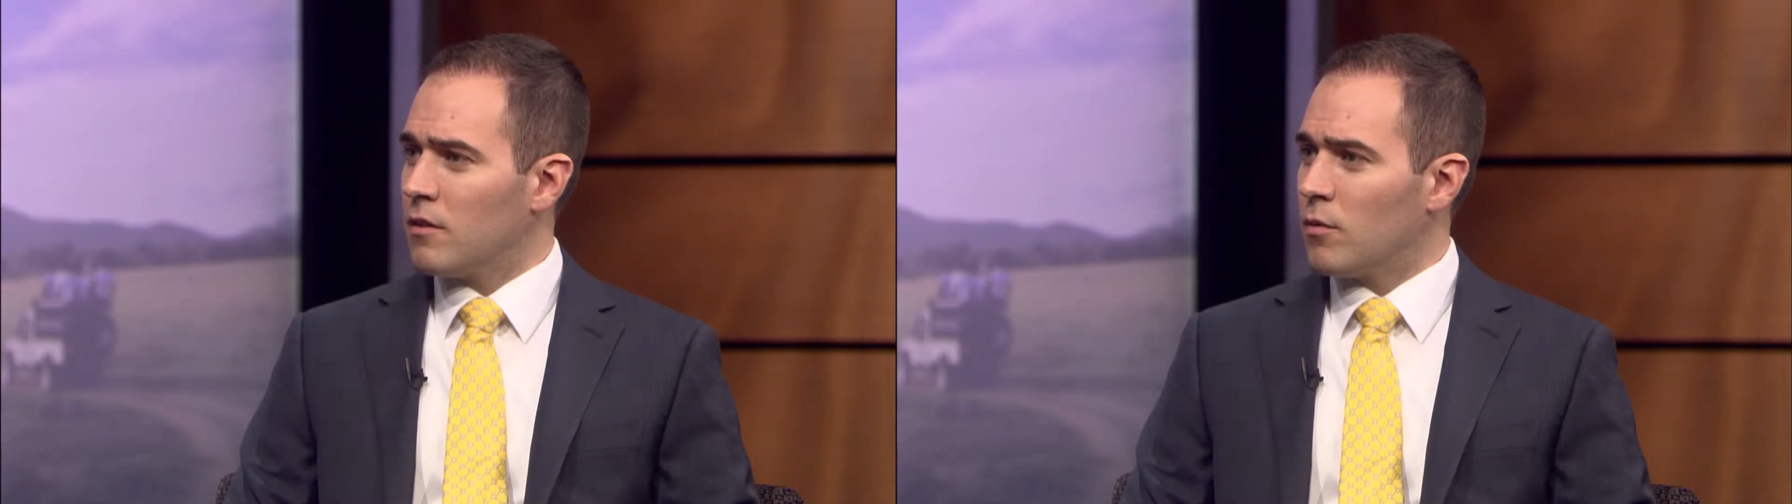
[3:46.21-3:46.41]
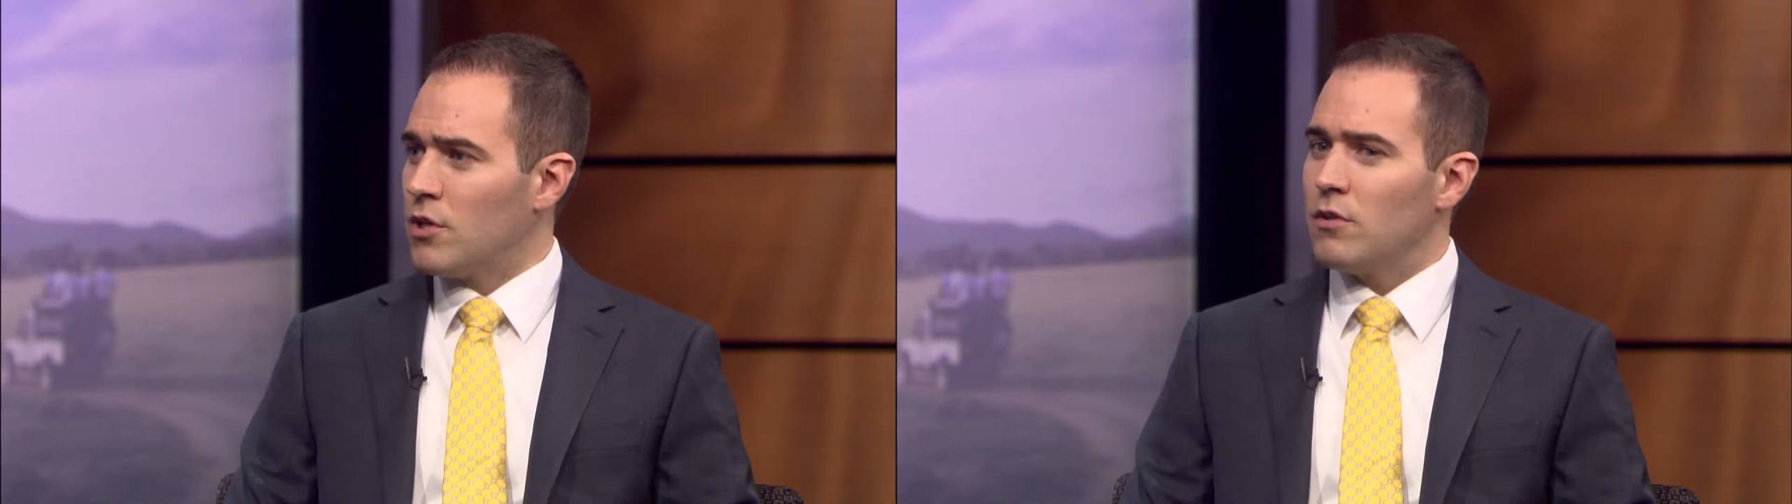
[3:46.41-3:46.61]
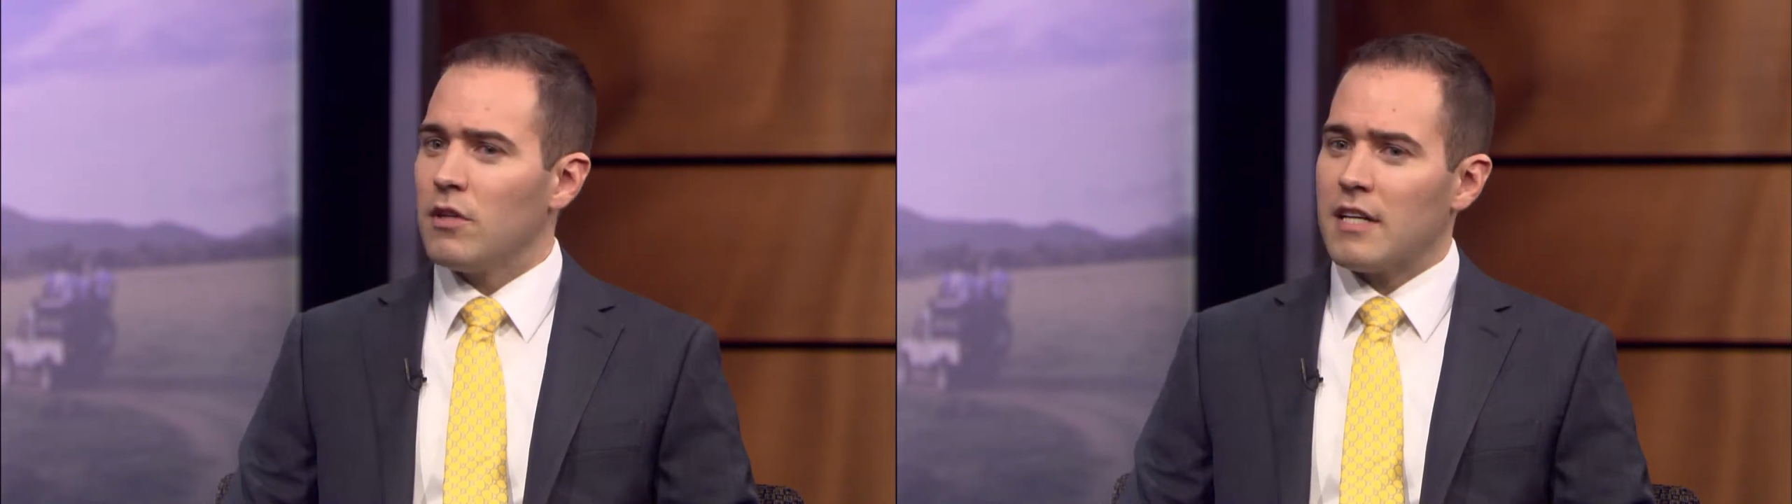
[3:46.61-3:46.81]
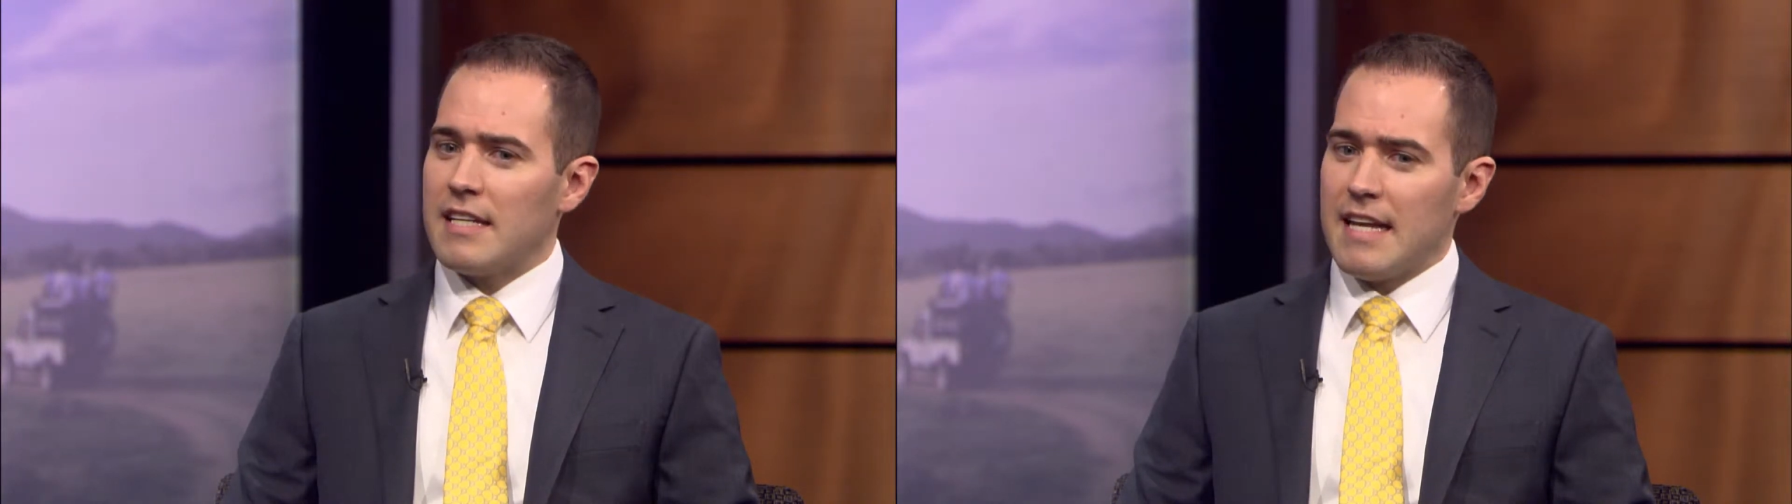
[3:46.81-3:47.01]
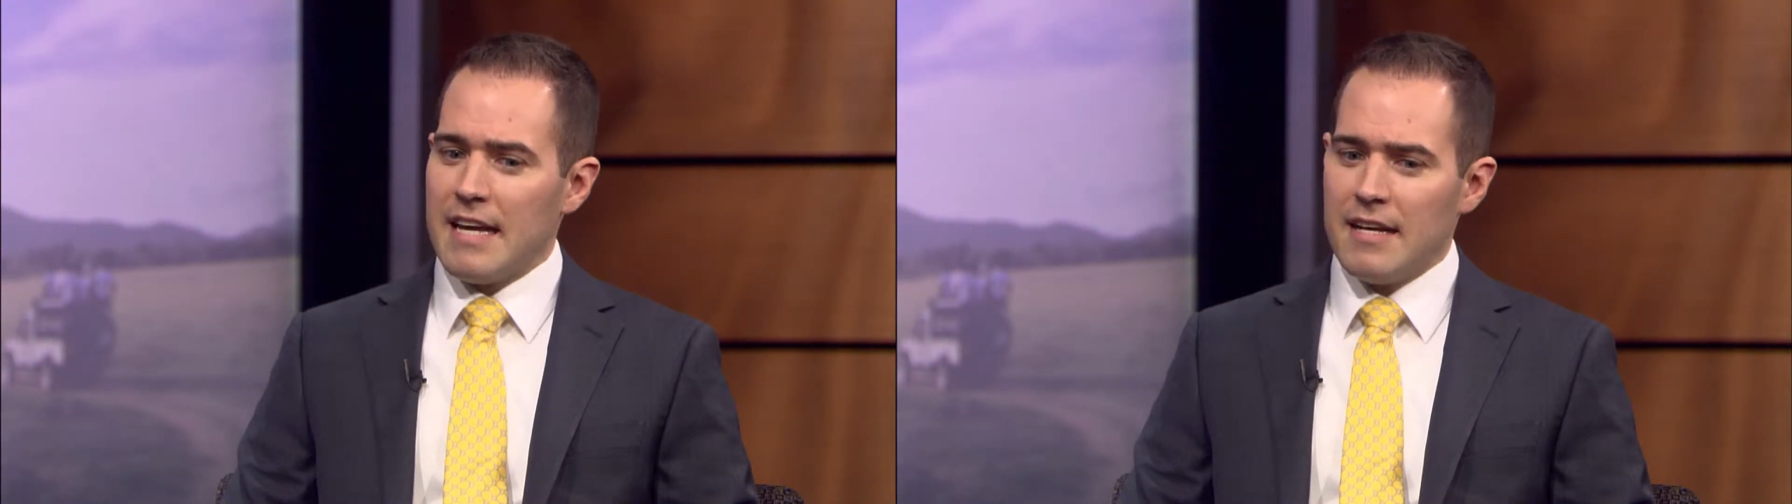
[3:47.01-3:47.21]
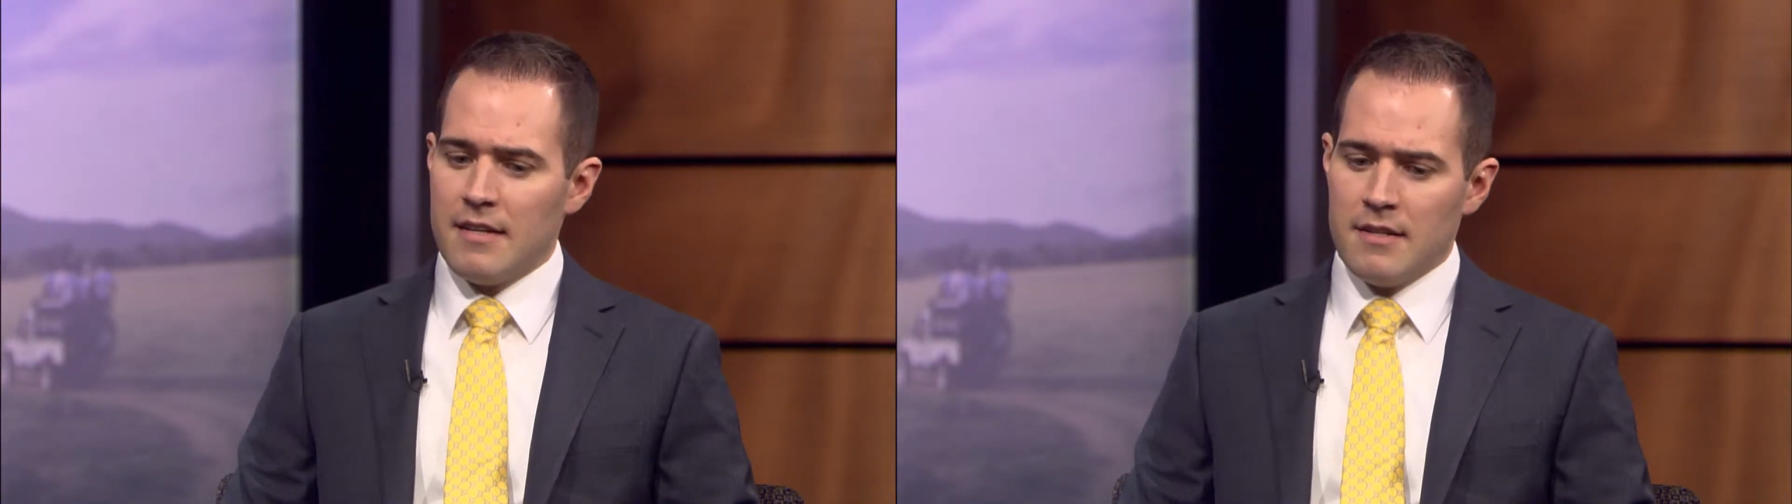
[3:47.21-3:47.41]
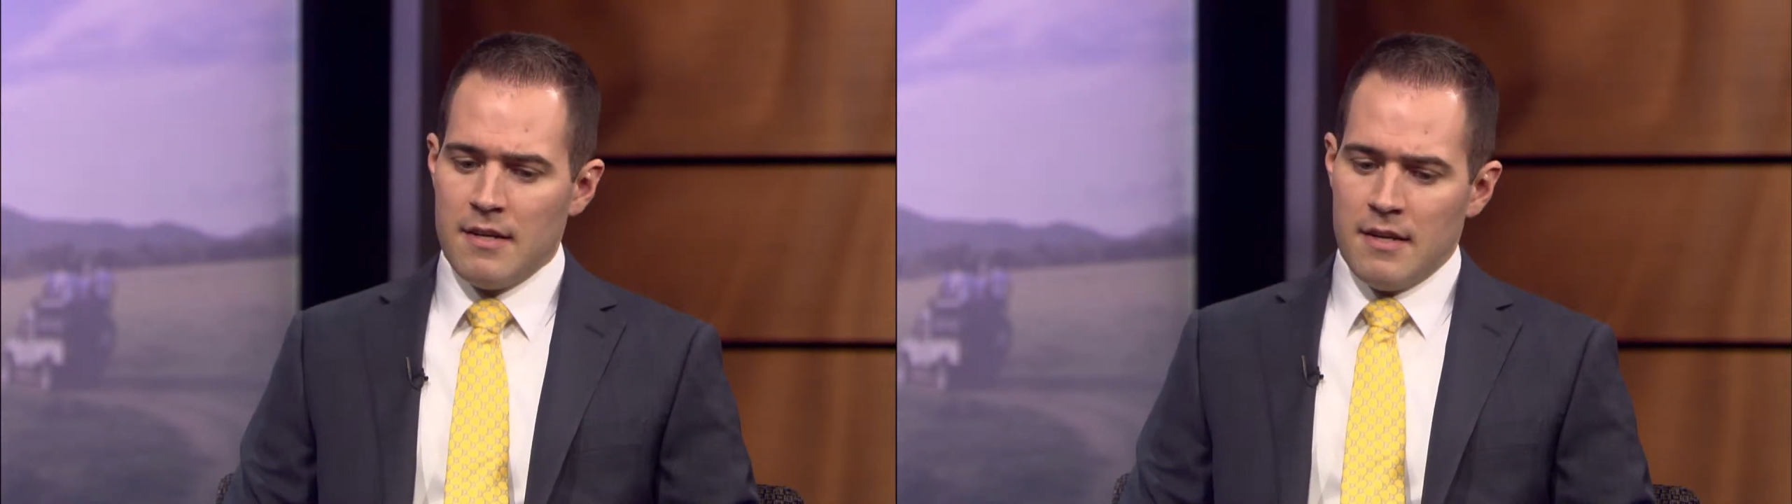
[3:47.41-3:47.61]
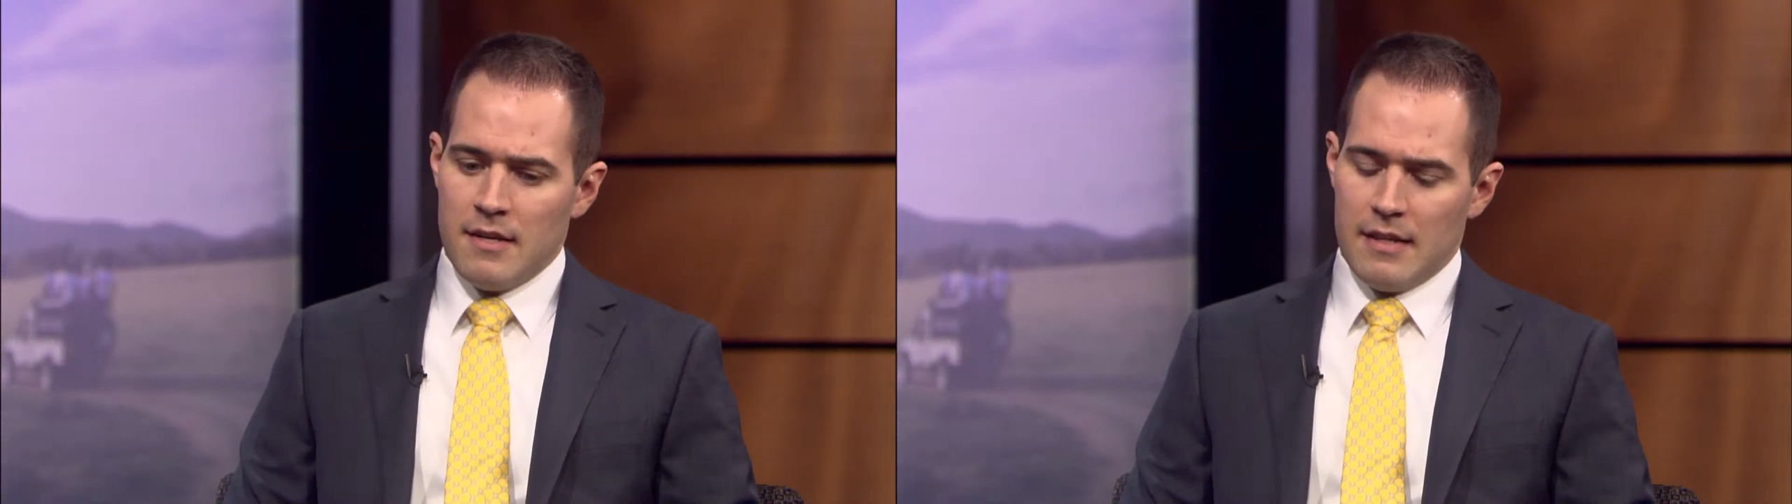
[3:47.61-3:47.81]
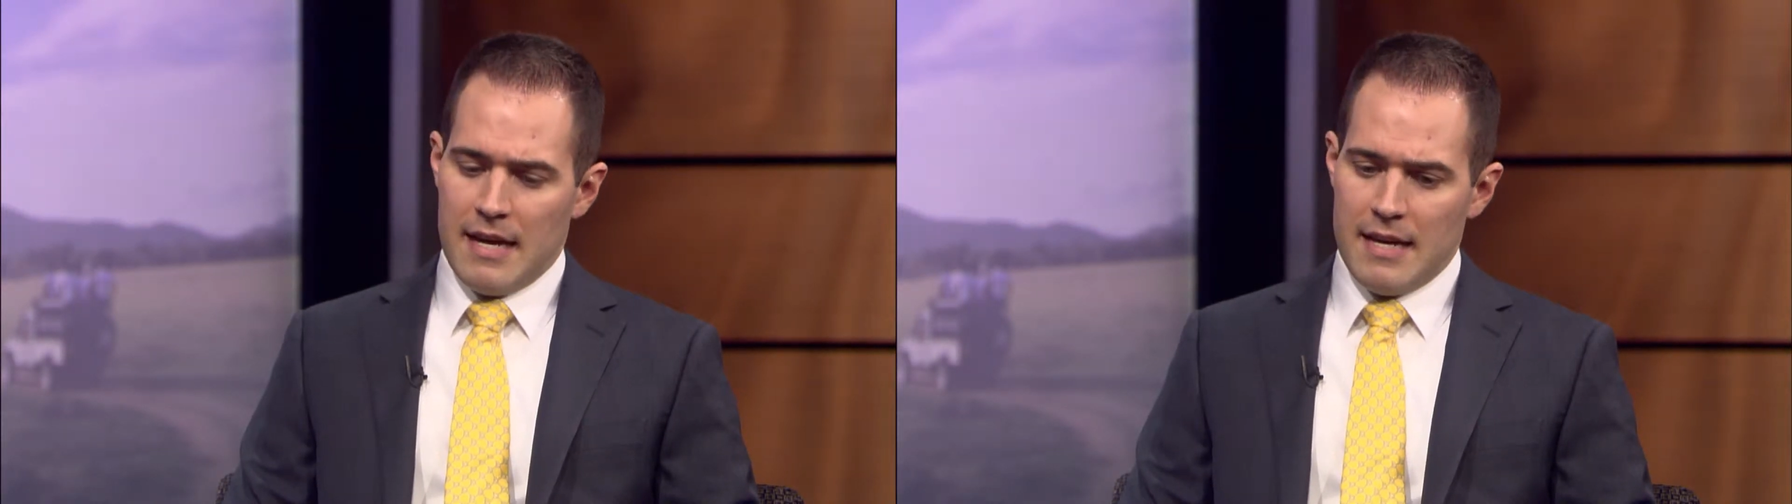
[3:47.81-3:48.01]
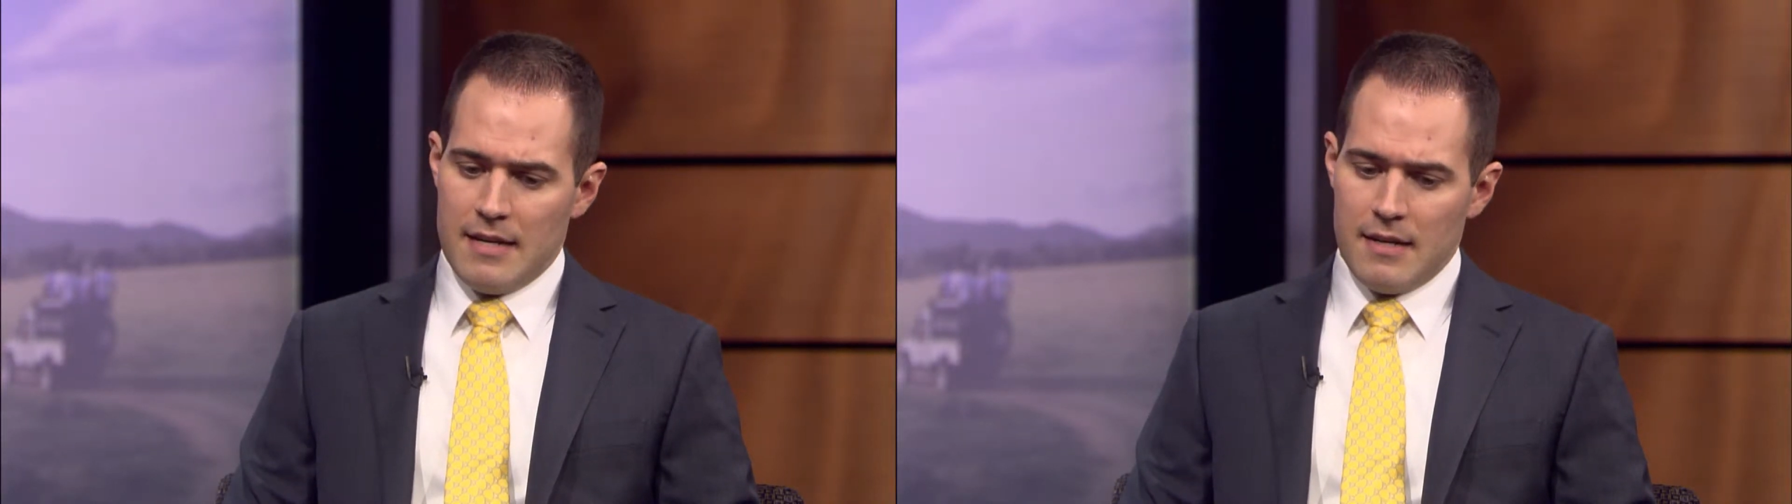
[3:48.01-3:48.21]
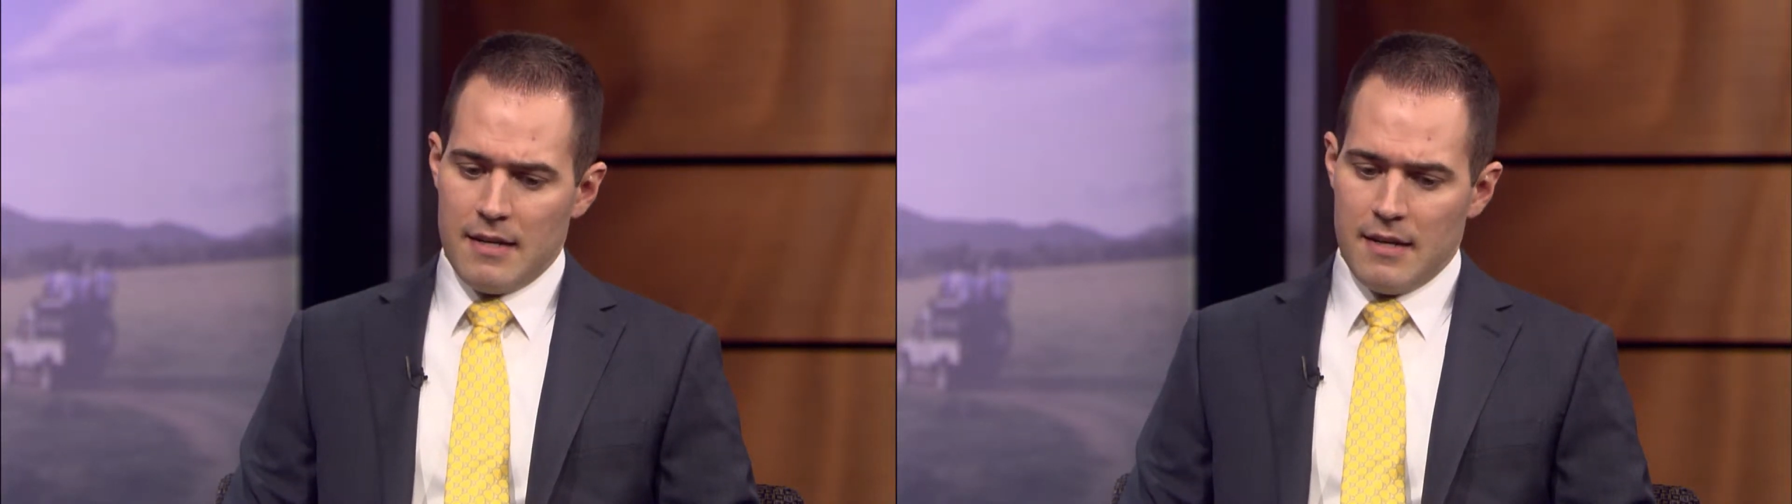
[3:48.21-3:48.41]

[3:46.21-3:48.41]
When you look at data like